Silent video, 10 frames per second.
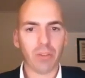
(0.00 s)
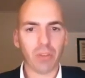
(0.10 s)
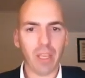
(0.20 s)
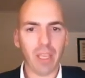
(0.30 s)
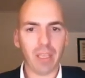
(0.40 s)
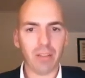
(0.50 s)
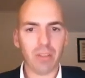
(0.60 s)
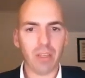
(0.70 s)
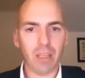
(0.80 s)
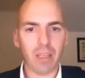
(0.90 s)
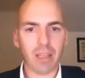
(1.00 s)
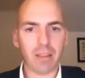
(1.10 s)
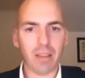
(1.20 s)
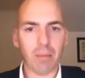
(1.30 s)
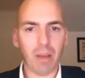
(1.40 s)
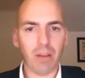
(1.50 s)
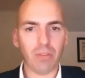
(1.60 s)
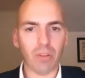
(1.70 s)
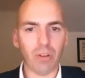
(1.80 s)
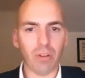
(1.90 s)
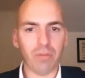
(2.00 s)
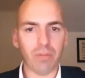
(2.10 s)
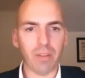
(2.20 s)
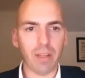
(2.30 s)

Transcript: So here you can see that the amount of